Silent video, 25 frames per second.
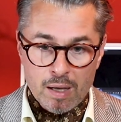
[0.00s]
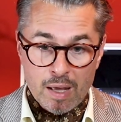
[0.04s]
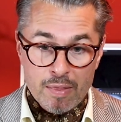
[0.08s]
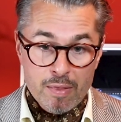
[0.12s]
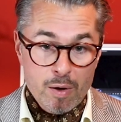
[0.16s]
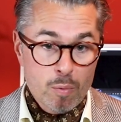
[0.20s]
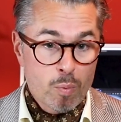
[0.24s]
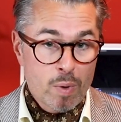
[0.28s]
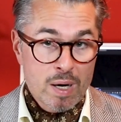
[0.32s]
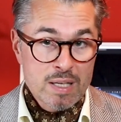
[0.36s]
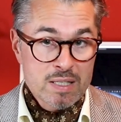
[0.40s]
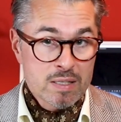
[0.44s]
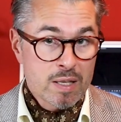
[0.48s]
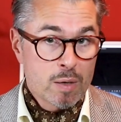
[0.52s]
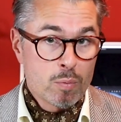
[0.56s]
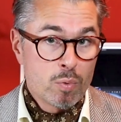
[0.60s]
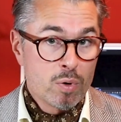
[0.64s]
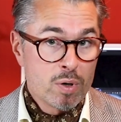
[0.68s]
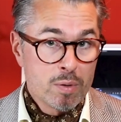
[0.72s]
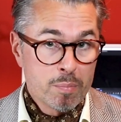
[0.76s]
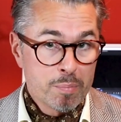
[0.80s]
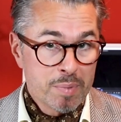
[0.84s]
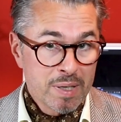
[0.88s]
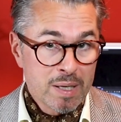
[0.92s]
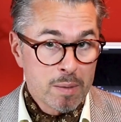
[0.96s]
otherwise they
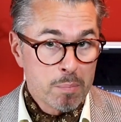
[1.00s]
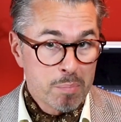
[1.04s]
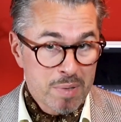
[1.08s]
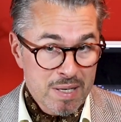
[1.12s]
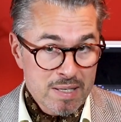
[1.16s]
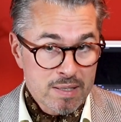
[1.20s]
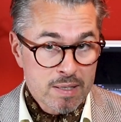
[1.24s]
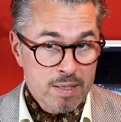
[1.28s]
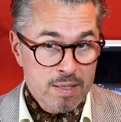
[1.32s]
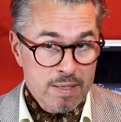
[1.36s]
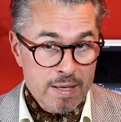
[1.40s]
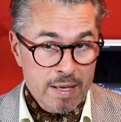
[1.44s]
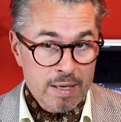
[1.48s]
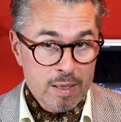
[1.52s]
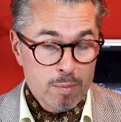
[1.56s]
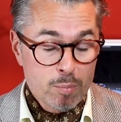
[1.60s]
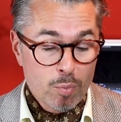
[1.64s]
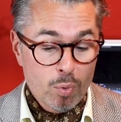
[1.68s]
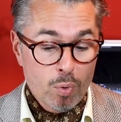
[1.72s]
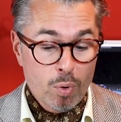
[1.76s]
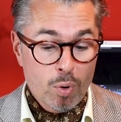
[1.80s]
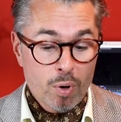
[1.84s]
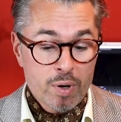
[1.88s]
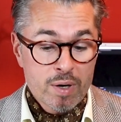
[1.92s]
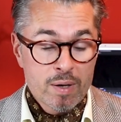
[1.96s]
wouldn't be in business
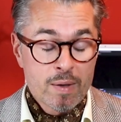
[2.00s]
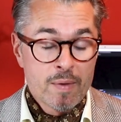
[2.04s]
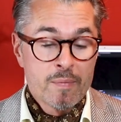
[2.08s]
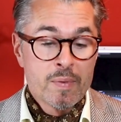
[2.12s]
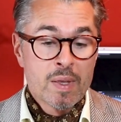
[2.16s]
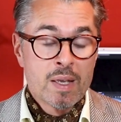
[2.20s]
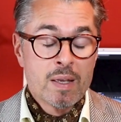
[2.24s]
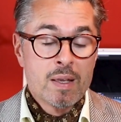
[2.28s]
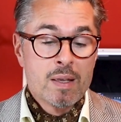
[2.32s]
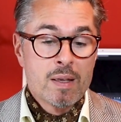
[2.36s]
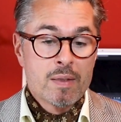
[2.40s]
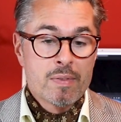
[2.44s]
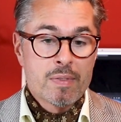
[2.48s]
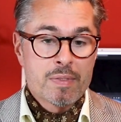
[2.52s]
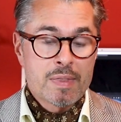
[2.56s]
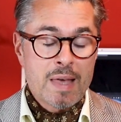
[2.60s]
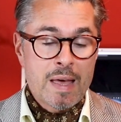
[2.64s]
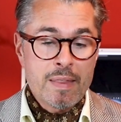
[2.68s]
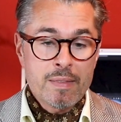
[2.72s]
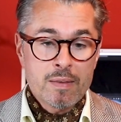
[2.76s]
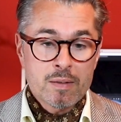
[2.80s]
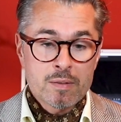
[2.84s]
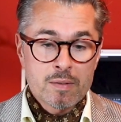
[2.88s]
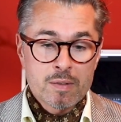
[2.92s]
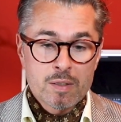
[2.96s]
anymore,
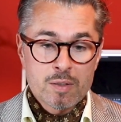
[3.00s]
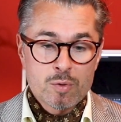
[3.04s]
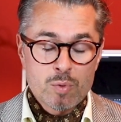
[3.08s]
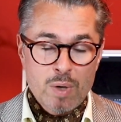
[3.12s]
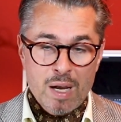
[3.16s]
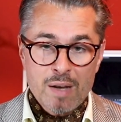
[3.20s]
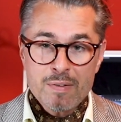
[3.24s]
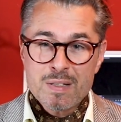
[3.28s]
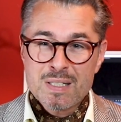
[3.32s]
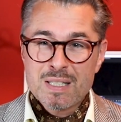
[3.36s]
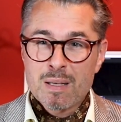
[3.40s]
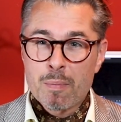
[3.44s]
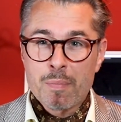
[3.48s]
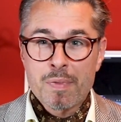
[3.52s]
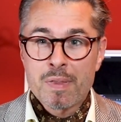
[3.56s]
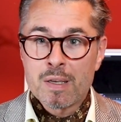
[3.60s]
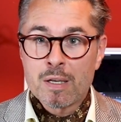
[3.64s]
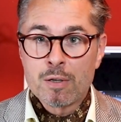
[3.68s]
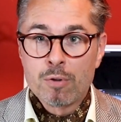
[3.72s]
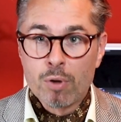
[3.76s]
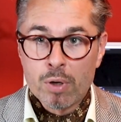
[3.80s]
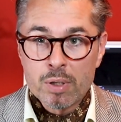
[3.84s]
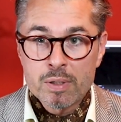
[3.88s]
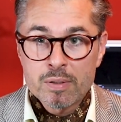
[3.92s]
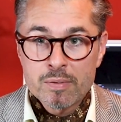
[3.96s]
then you have something
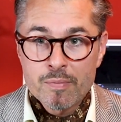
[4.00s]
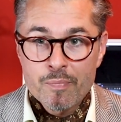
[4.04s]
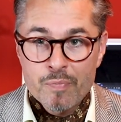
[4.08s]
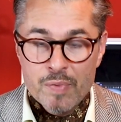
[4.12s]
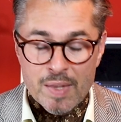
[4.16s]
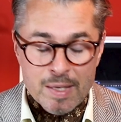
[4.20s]
good.